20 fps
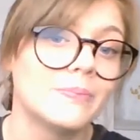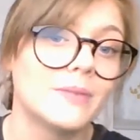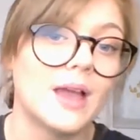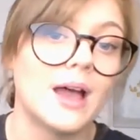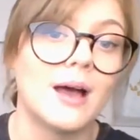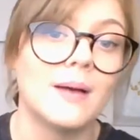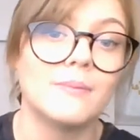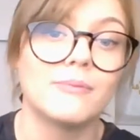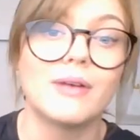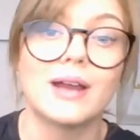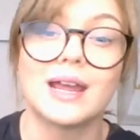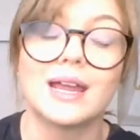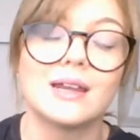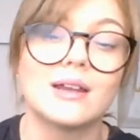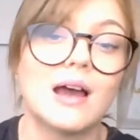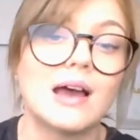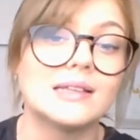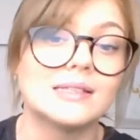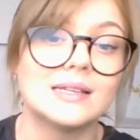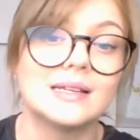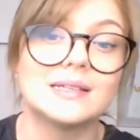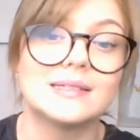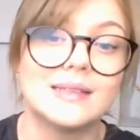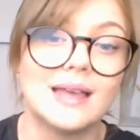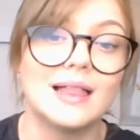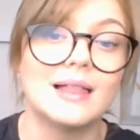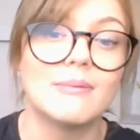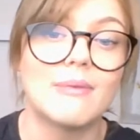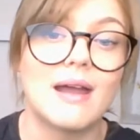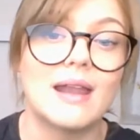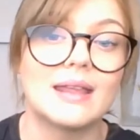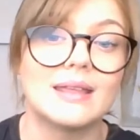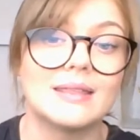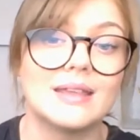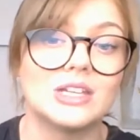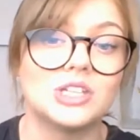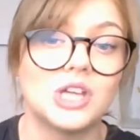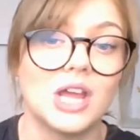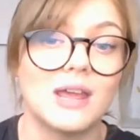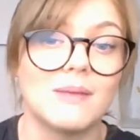recognising and celebrating the
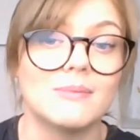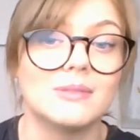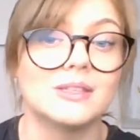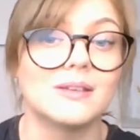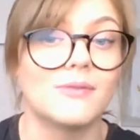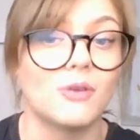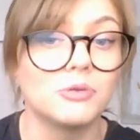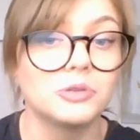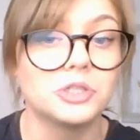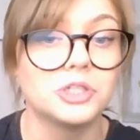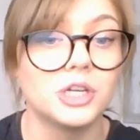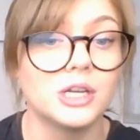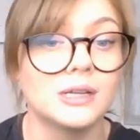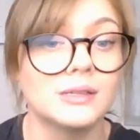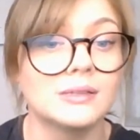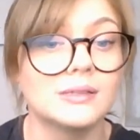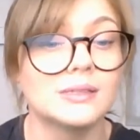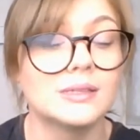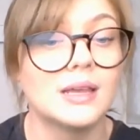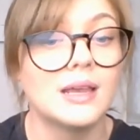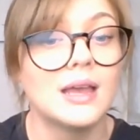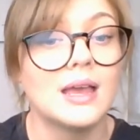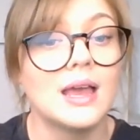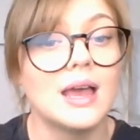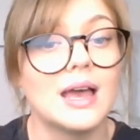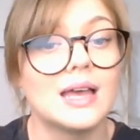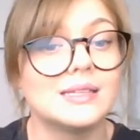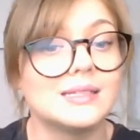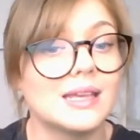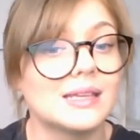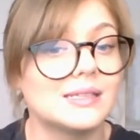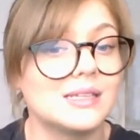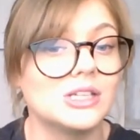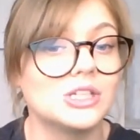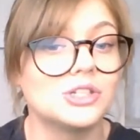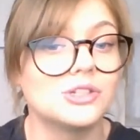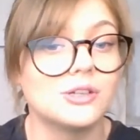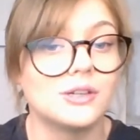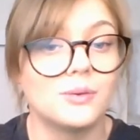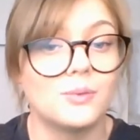achievements of all students, assessing
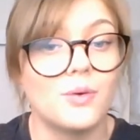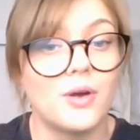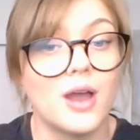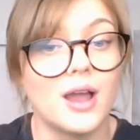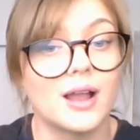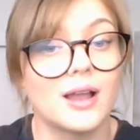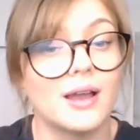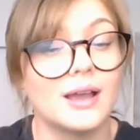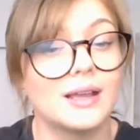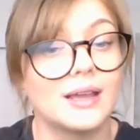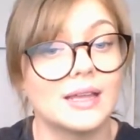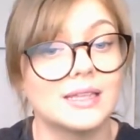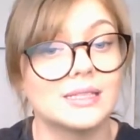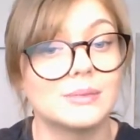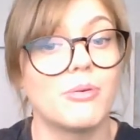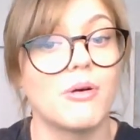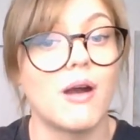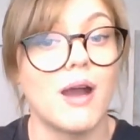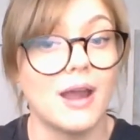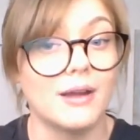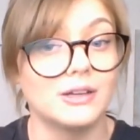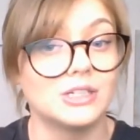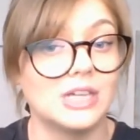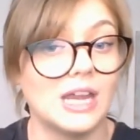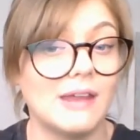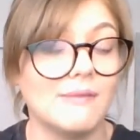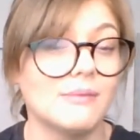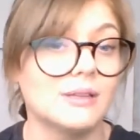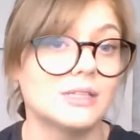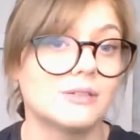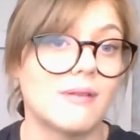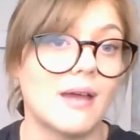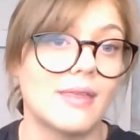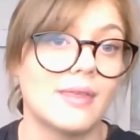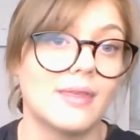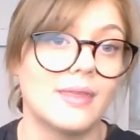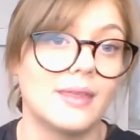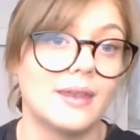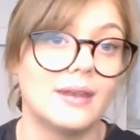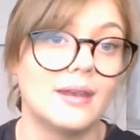student work against prior achievements
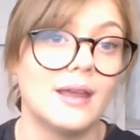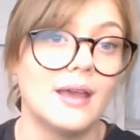rather than